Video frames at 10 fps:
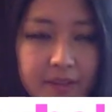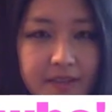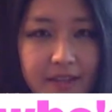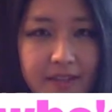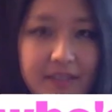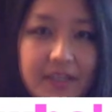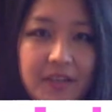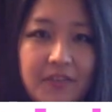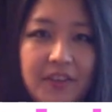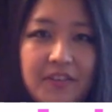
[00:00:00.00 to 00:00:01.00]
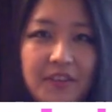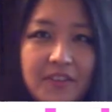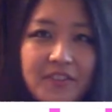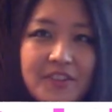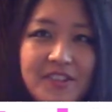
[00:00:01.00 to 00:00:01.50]
this idea of
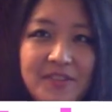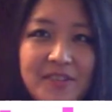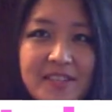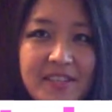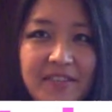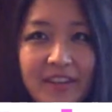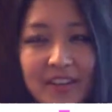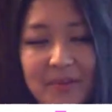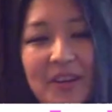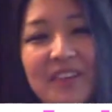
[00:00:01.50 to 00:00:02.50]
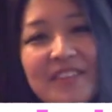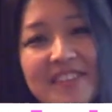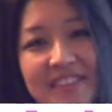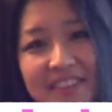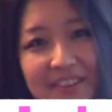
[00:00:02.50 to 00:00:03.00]
giving versus receiving. I mean,
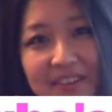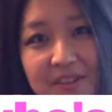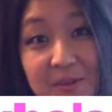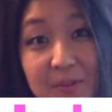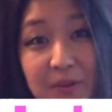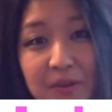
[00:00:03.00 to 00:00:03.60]
obviously you can do